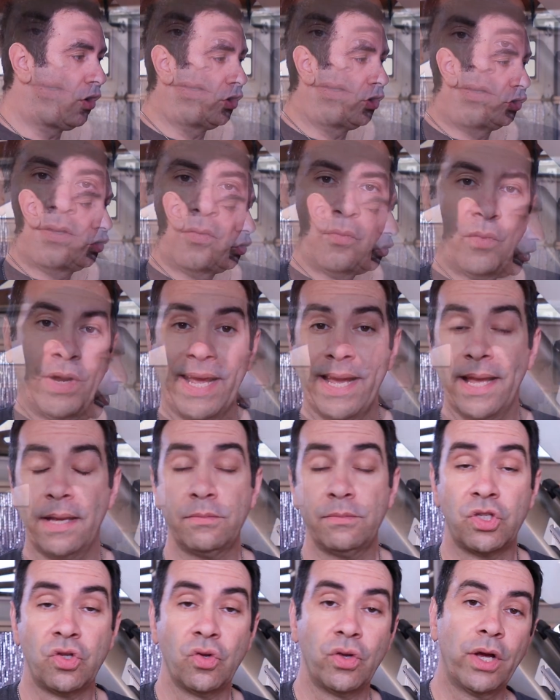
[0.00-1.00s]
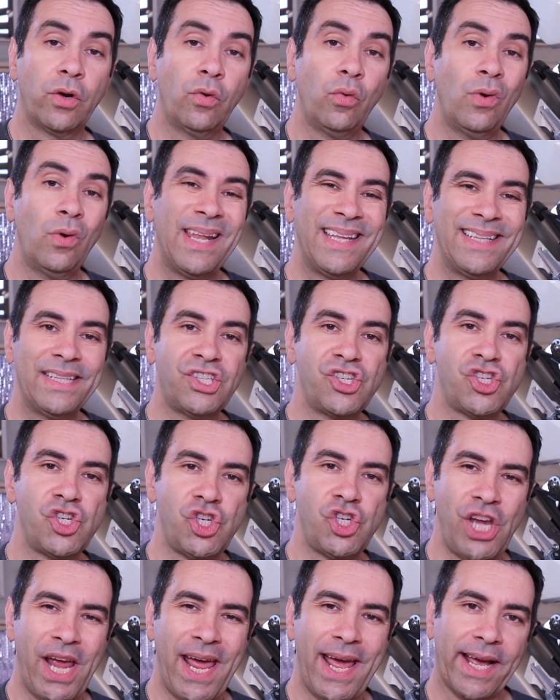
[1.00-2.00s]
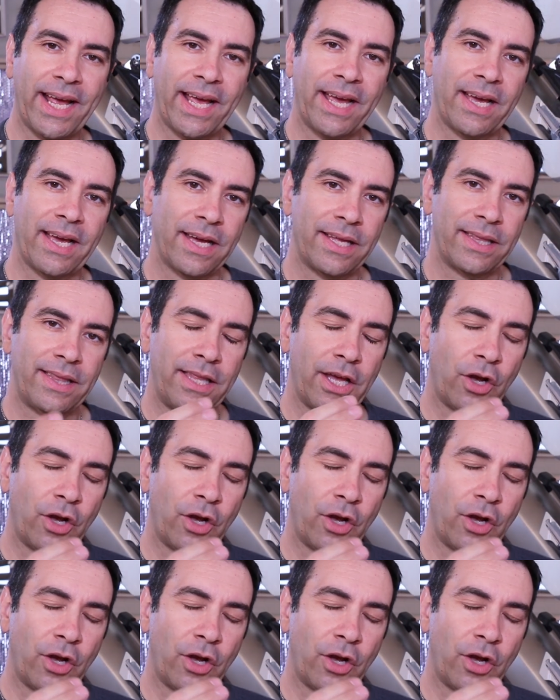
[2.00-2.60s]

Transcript: on when it comes to the coolant check uh,